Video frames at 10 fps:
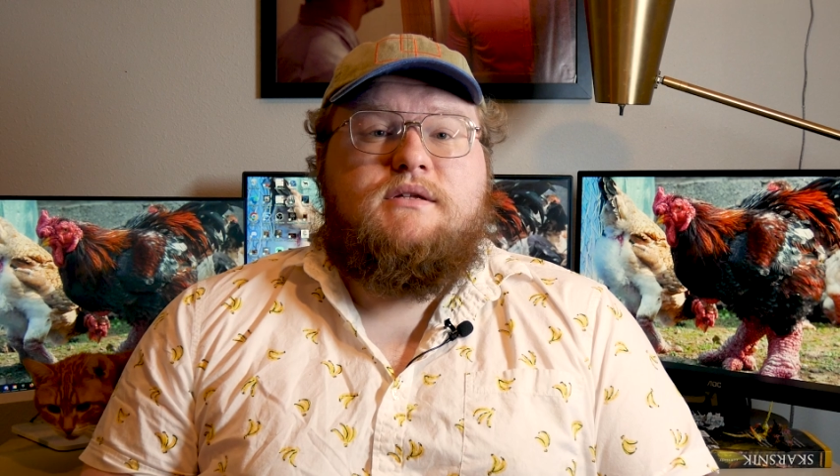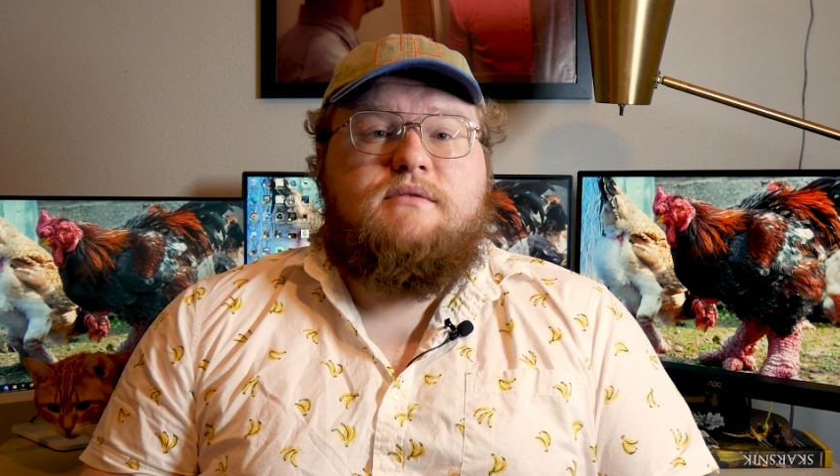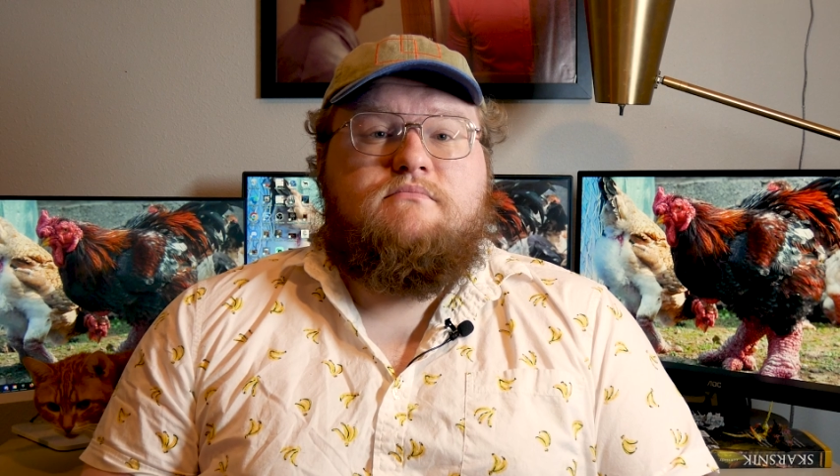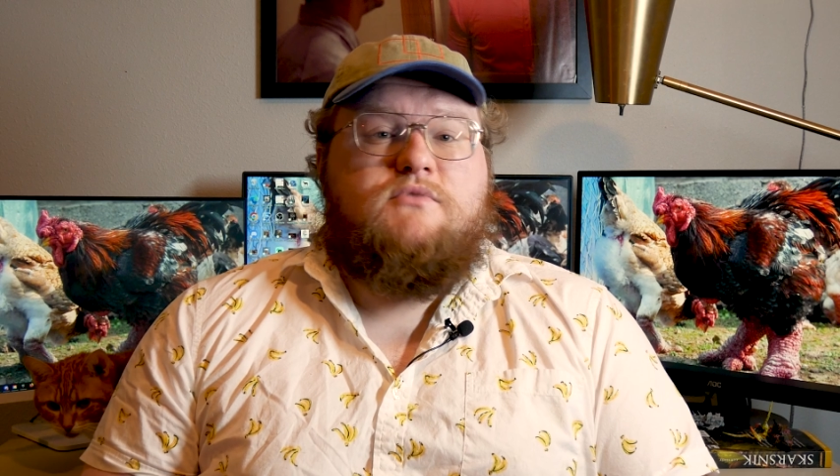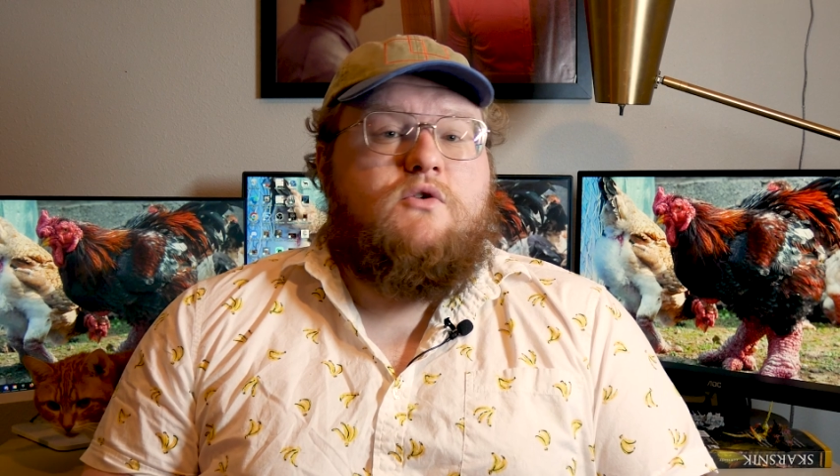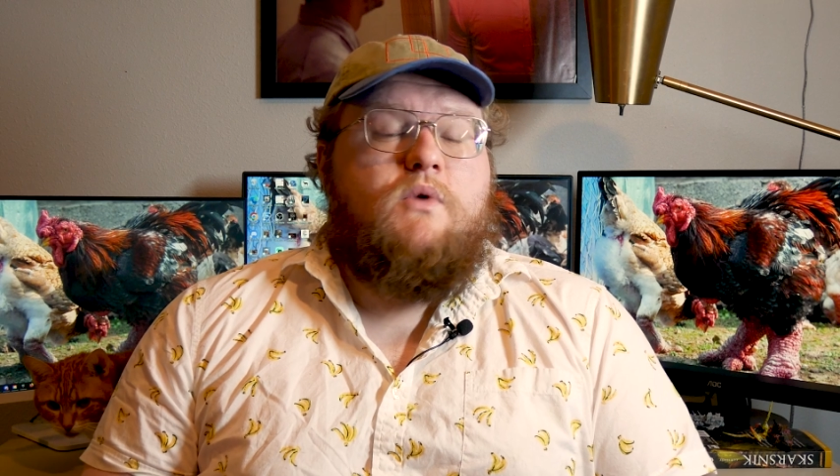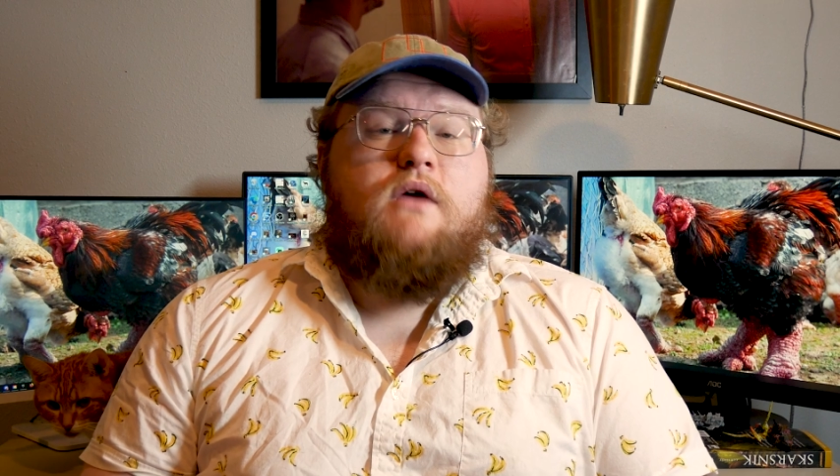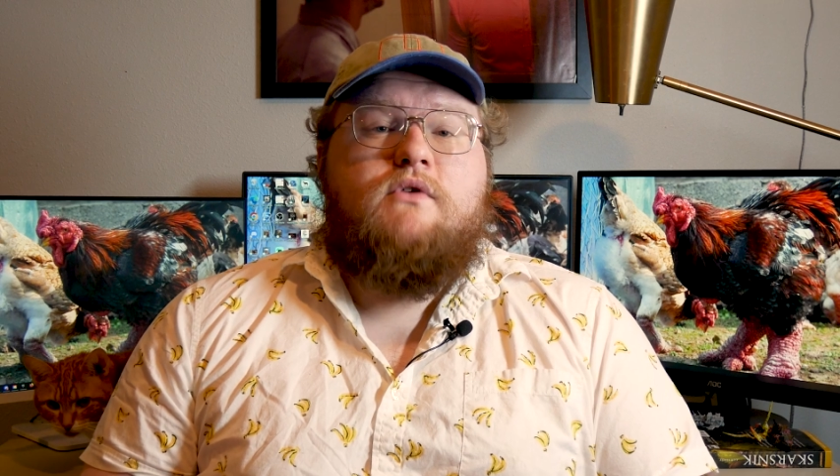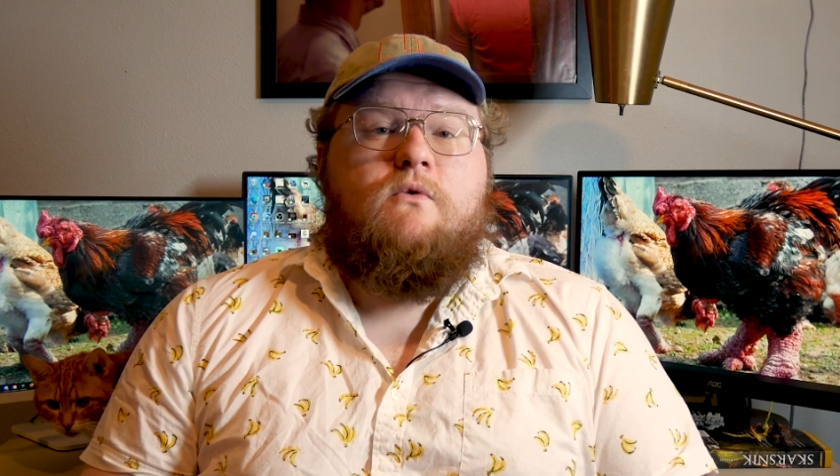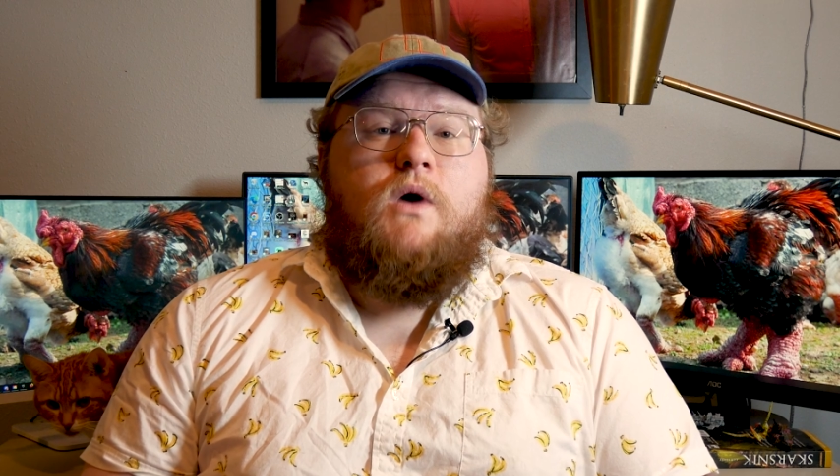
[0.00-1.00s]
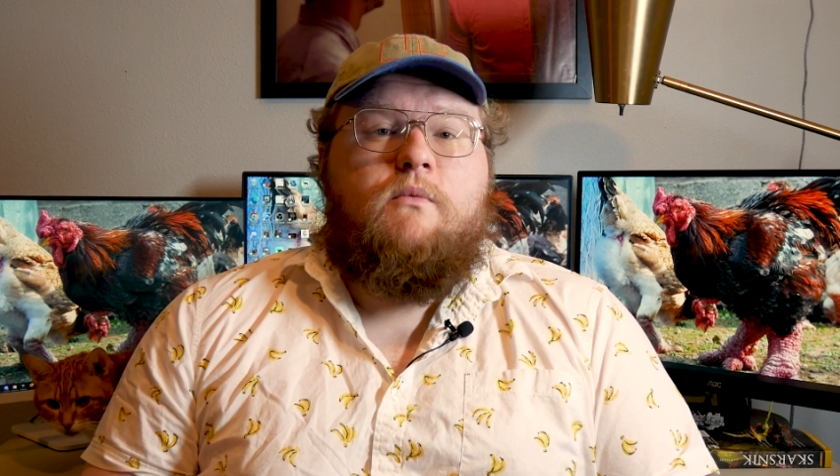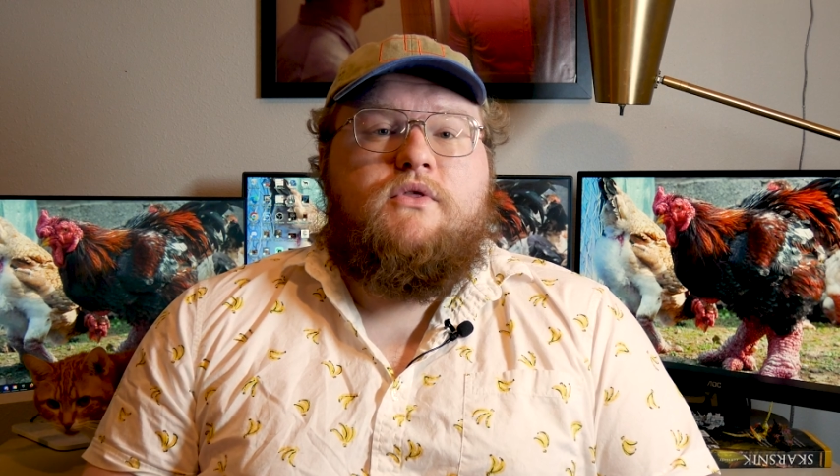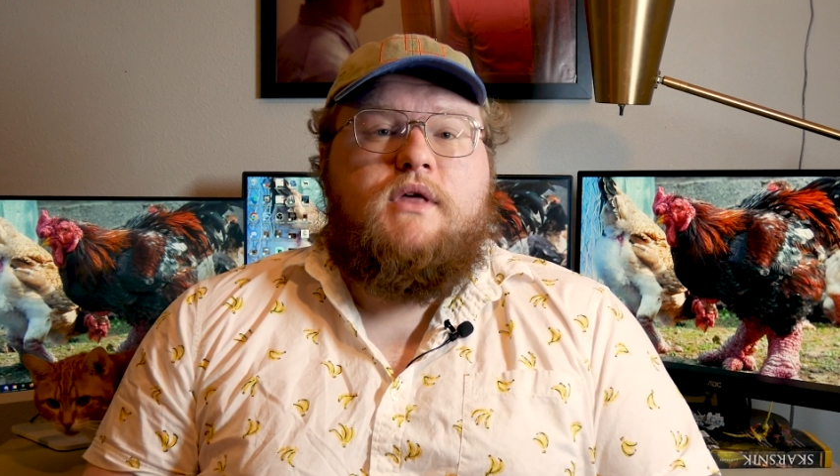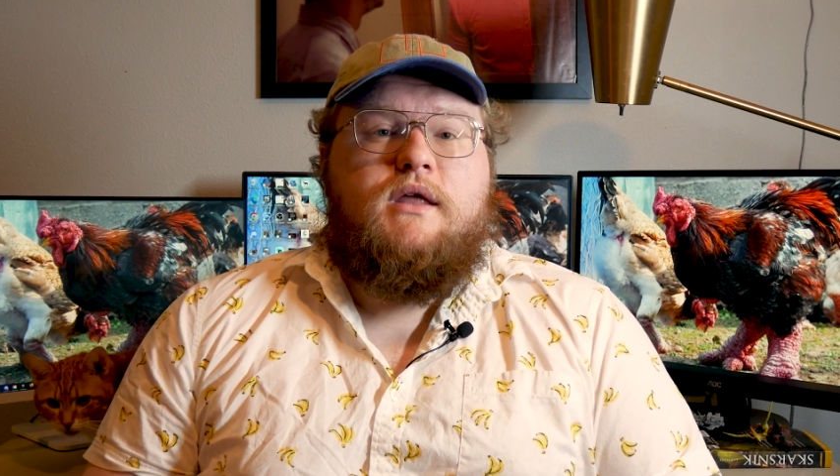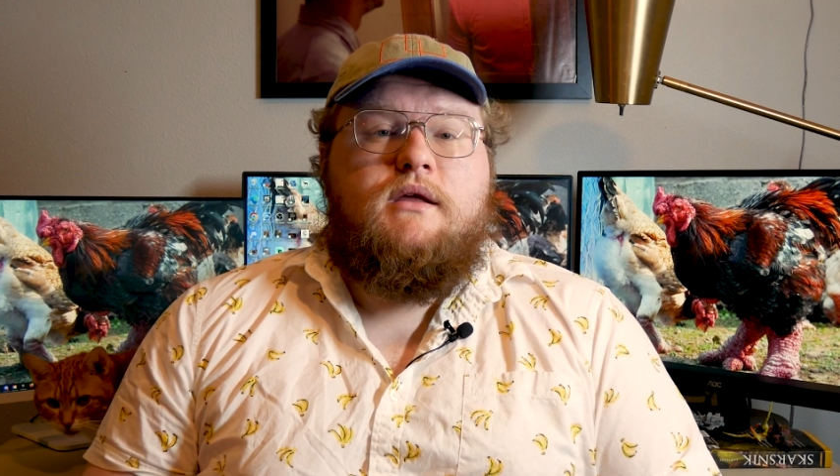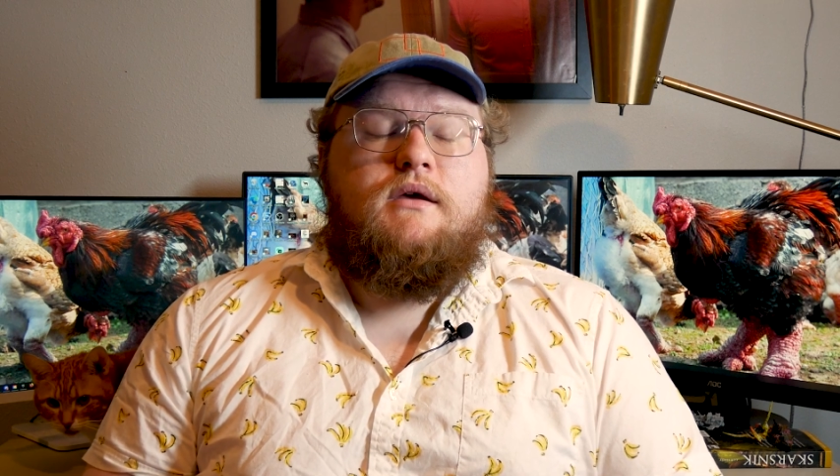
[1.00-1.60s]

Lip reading: to do whatever you want with it.